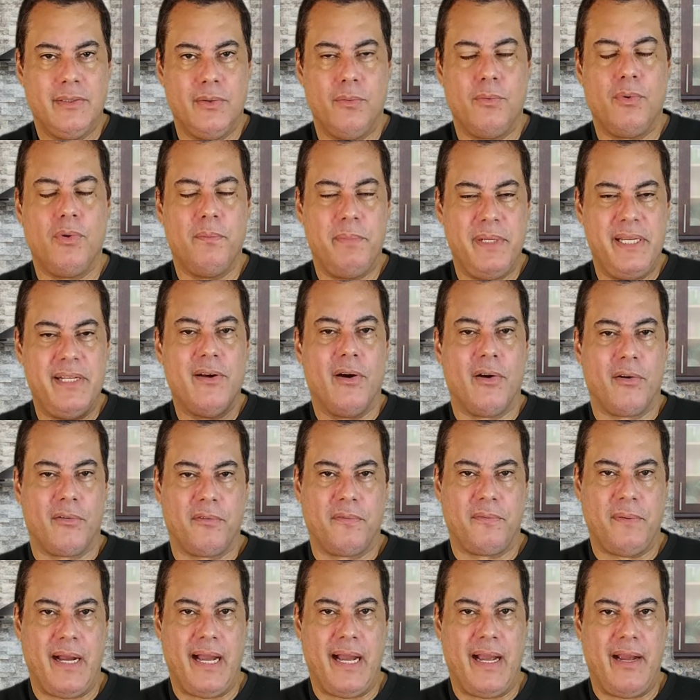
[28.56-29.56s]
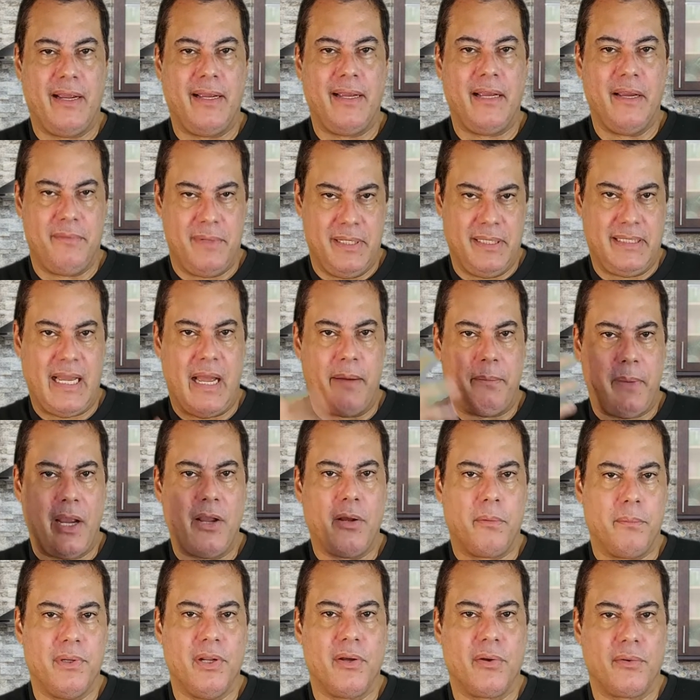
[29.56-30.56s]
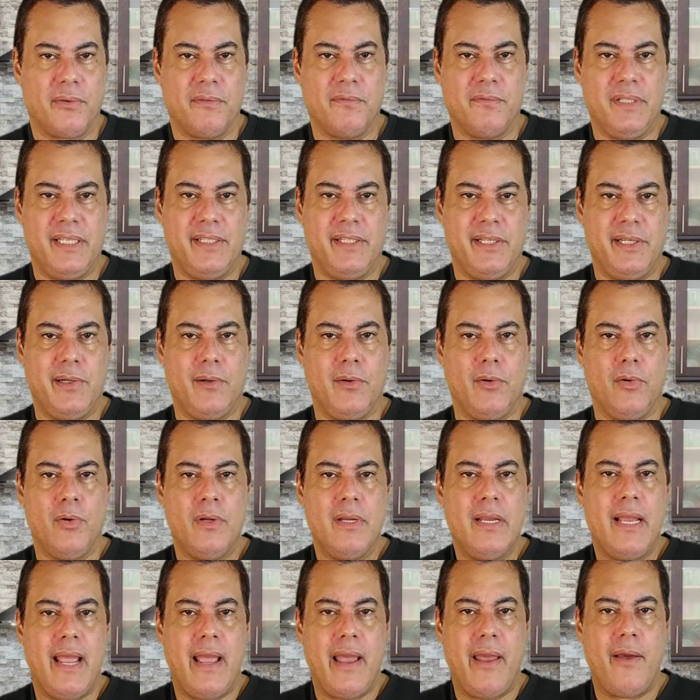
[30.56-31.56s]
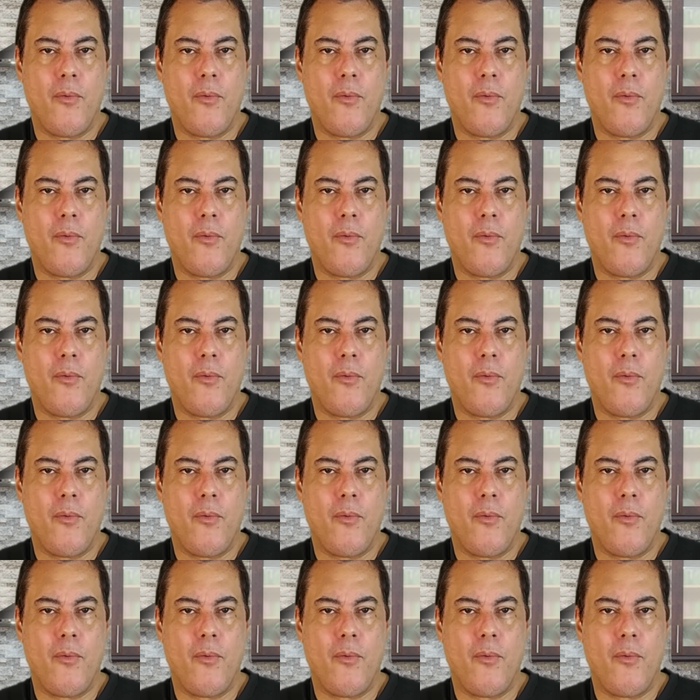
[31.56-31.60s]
you will be notified every time I upload a video